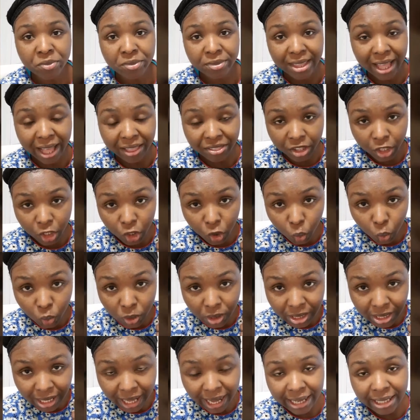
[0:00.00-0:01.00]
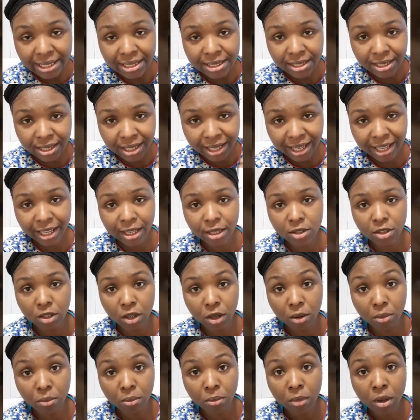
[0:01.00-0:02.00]
that the United
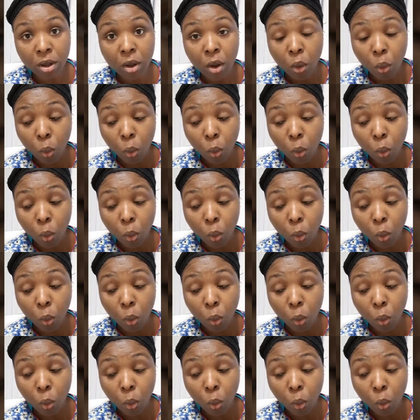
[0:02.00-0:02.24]
Kingdom